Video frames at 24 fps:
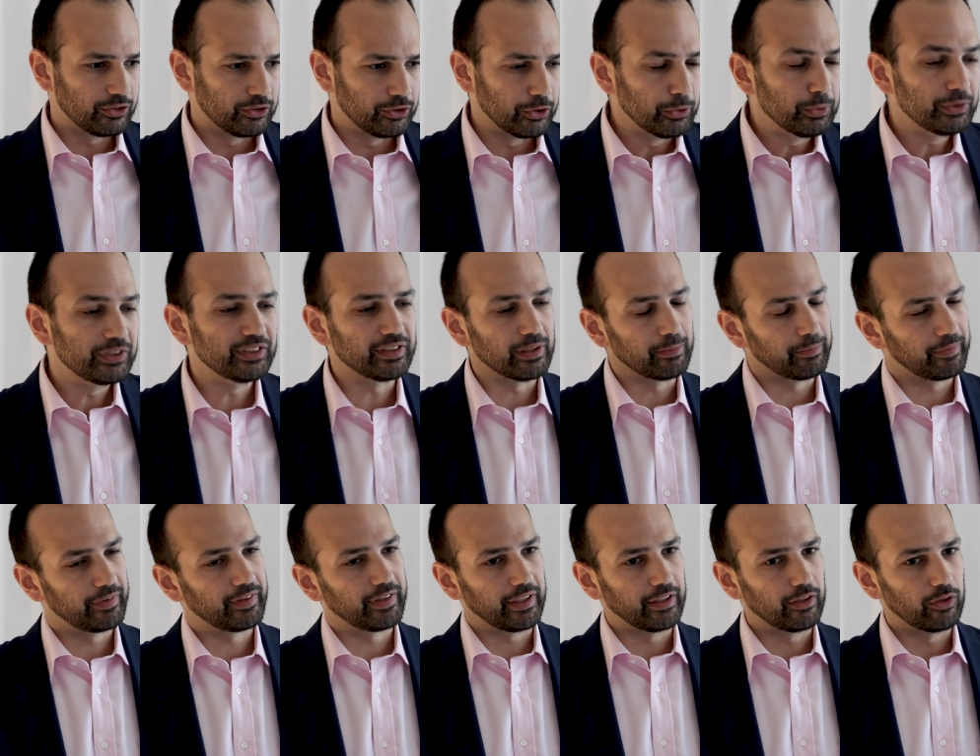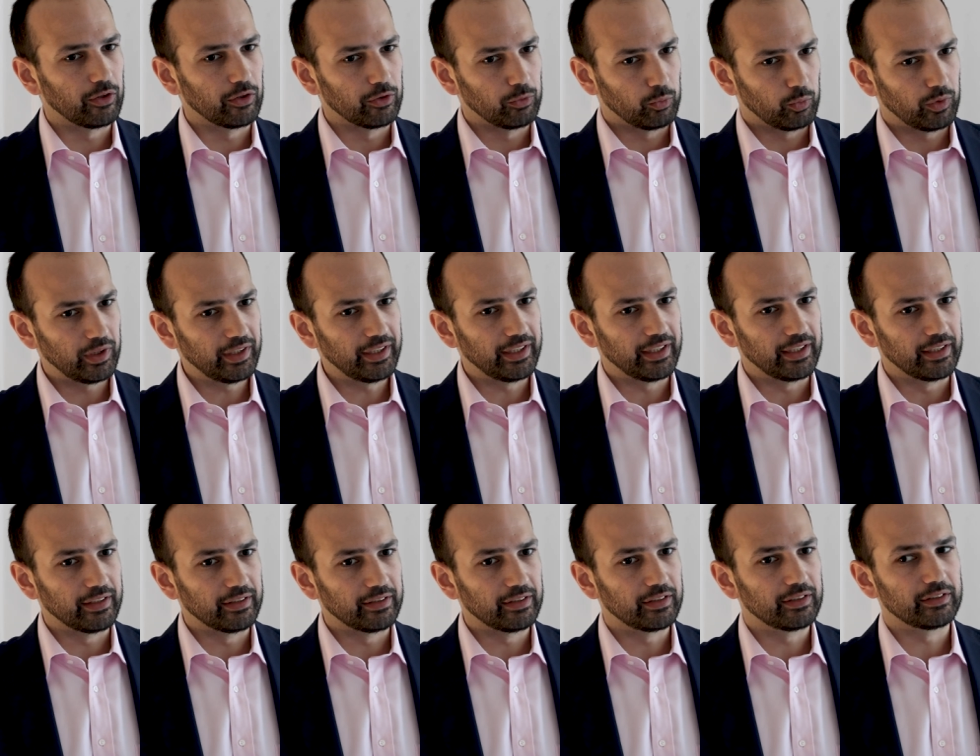do something on one
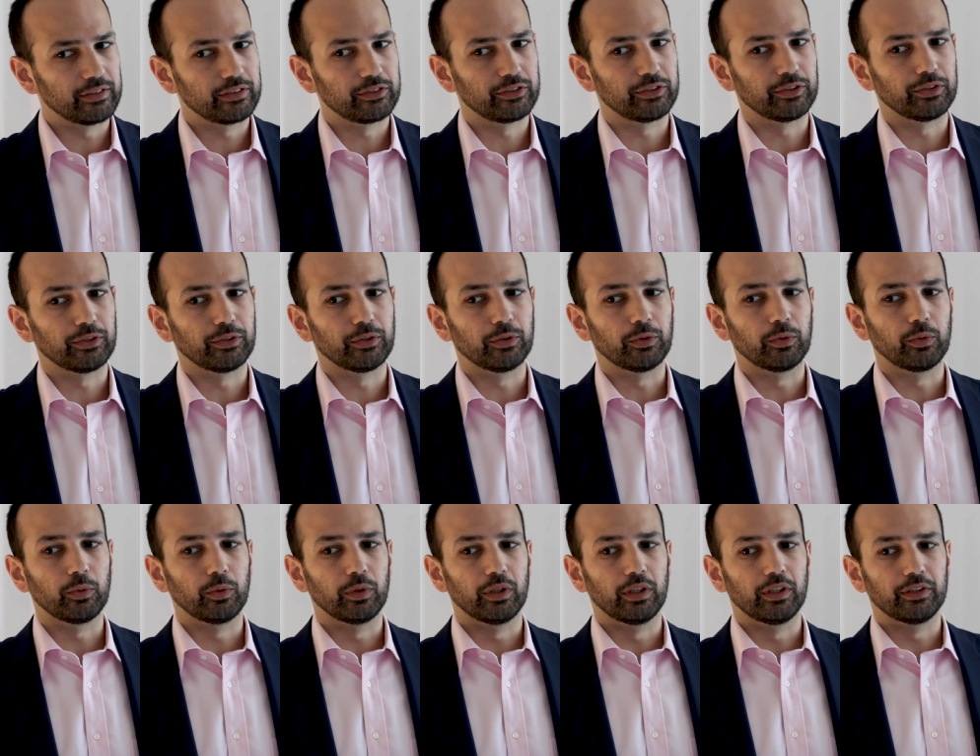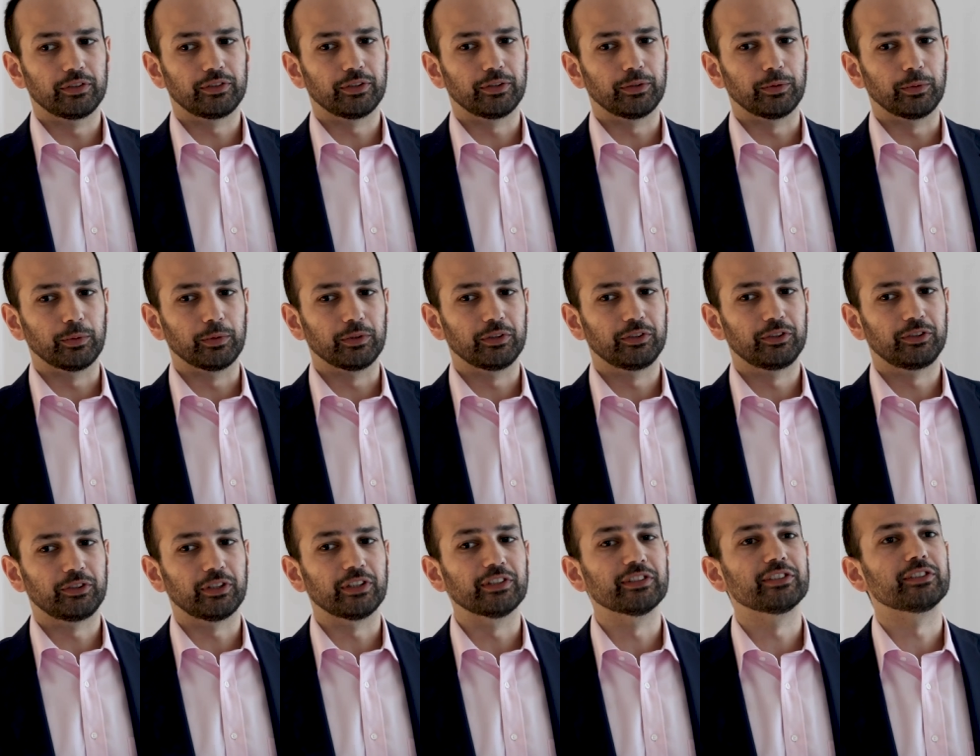end to uh, to
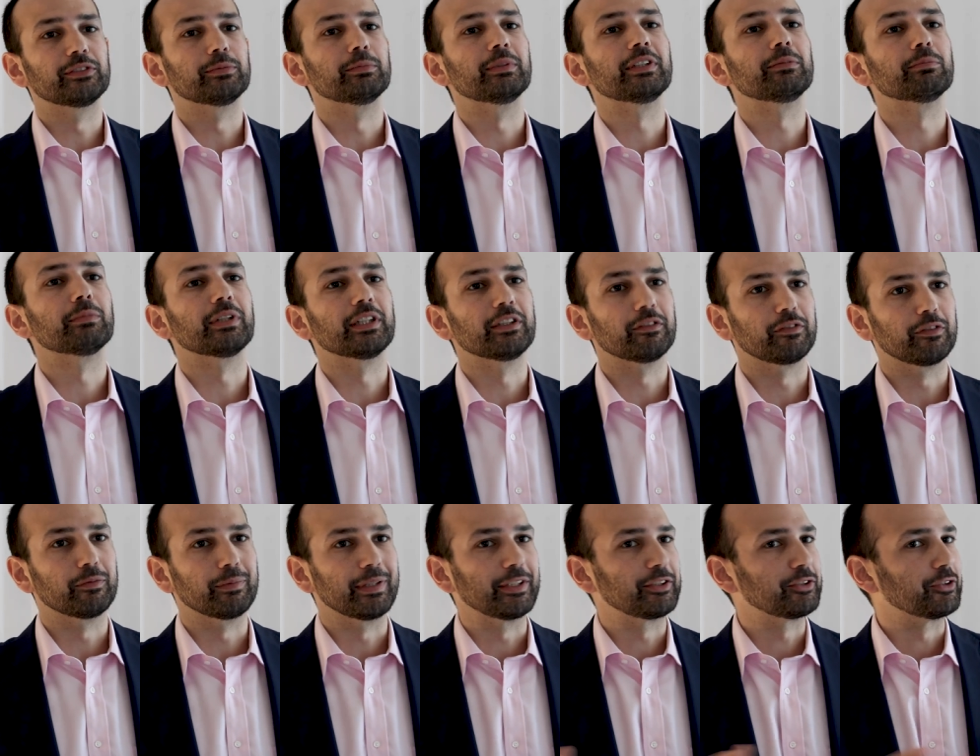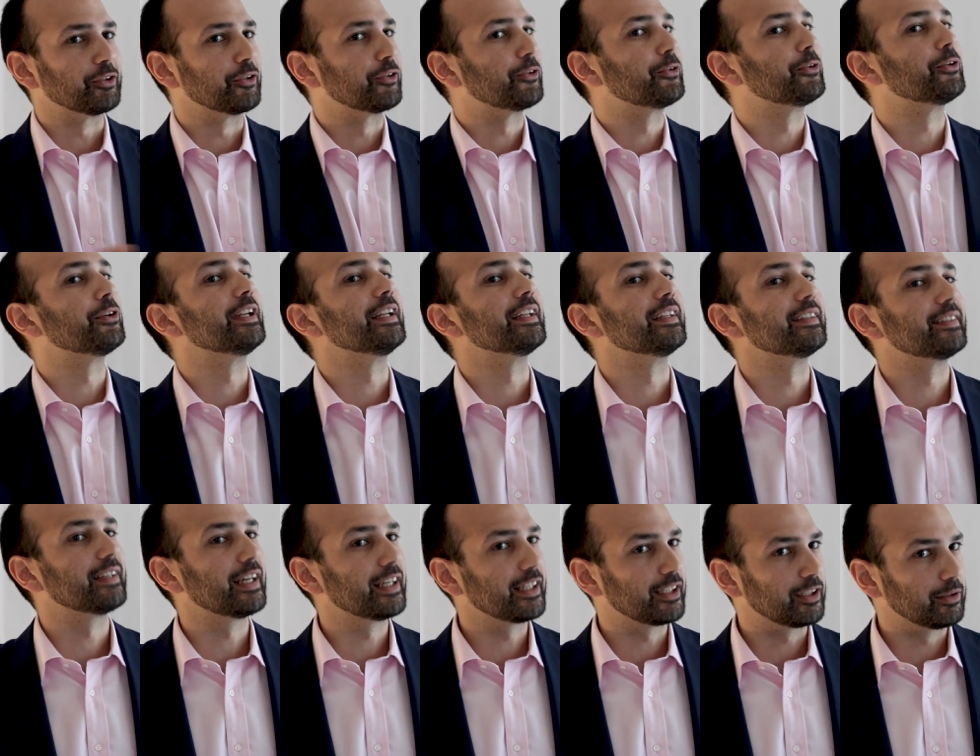transmit my information through the
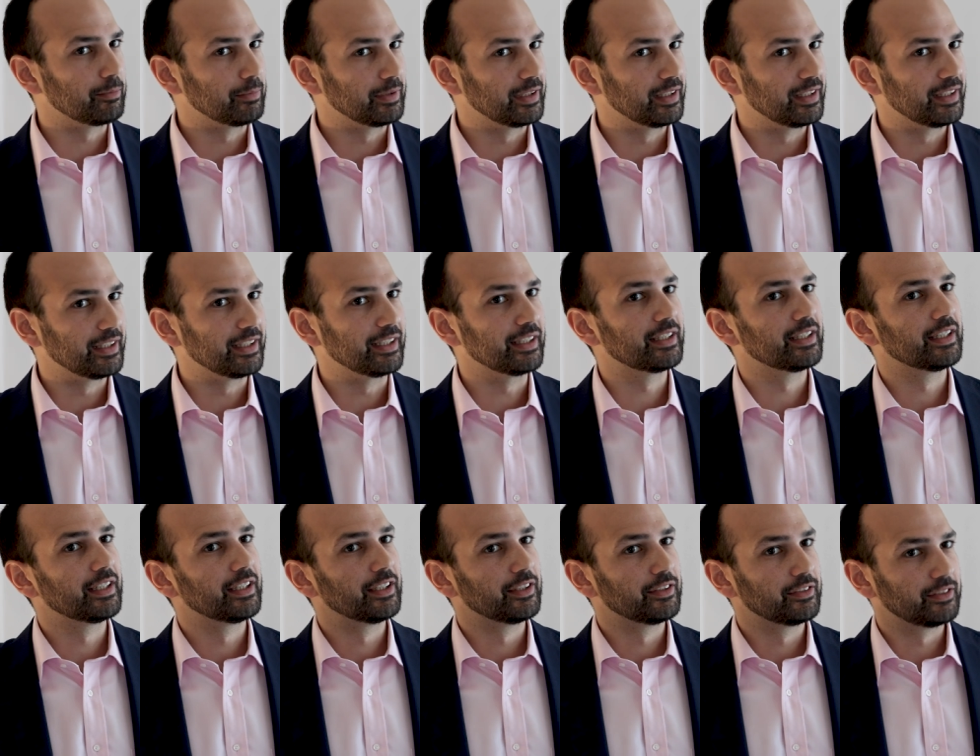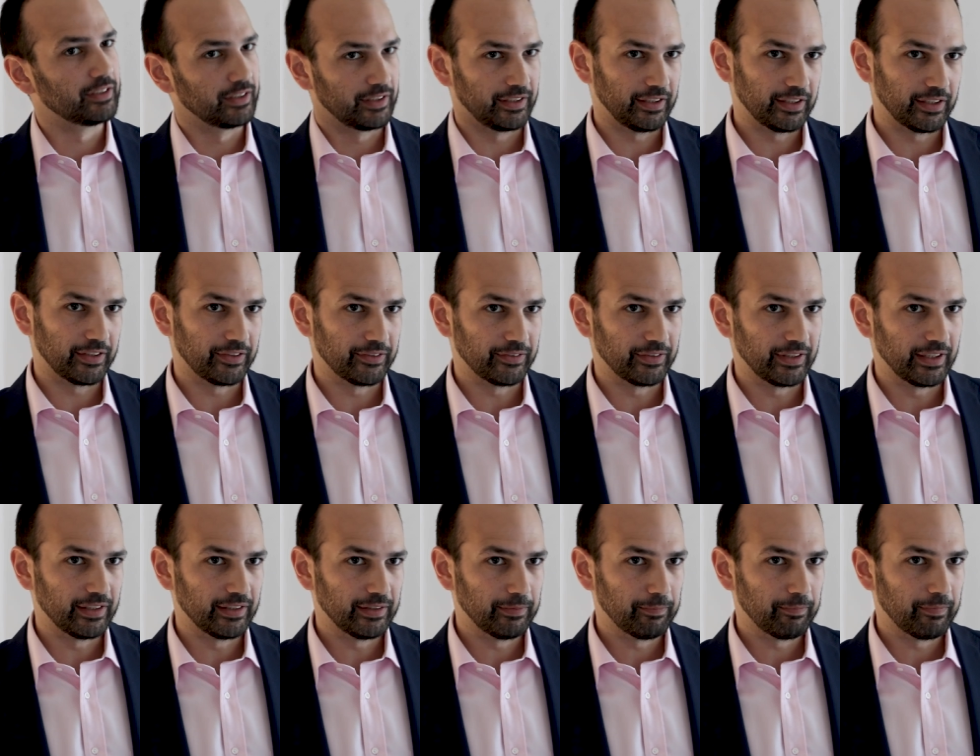entanglement link to the other
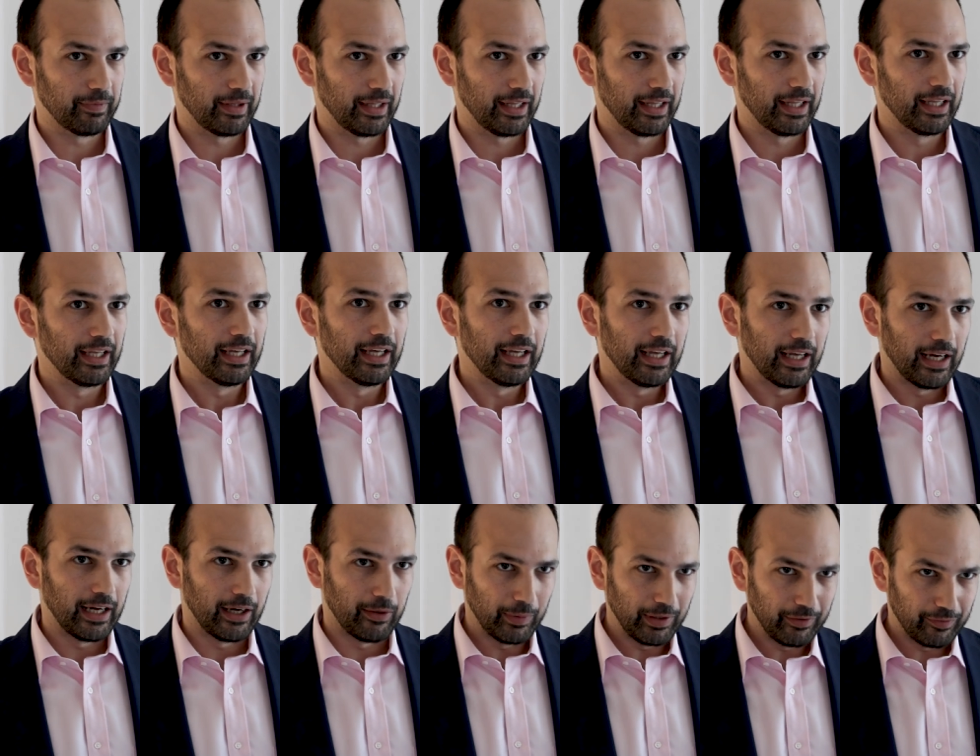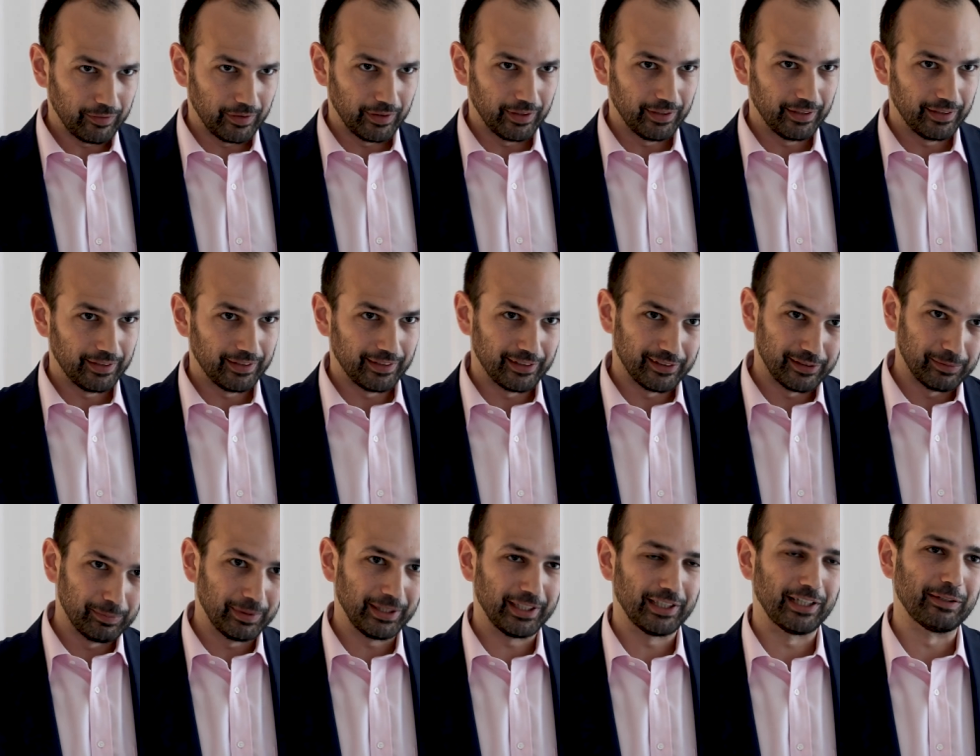end. However, there's
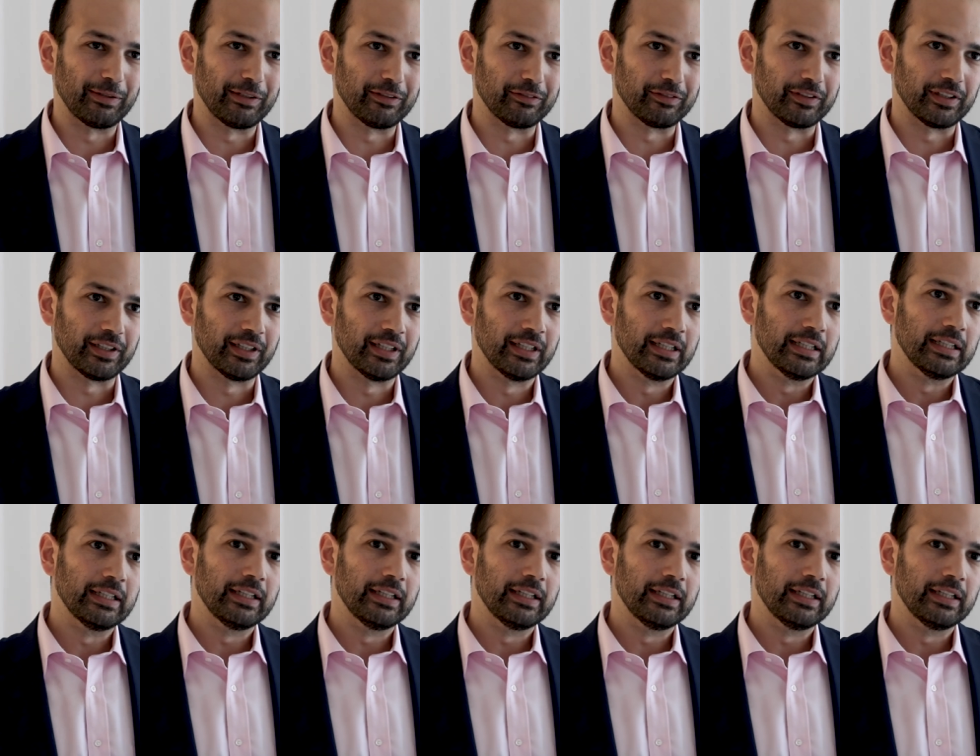a big however.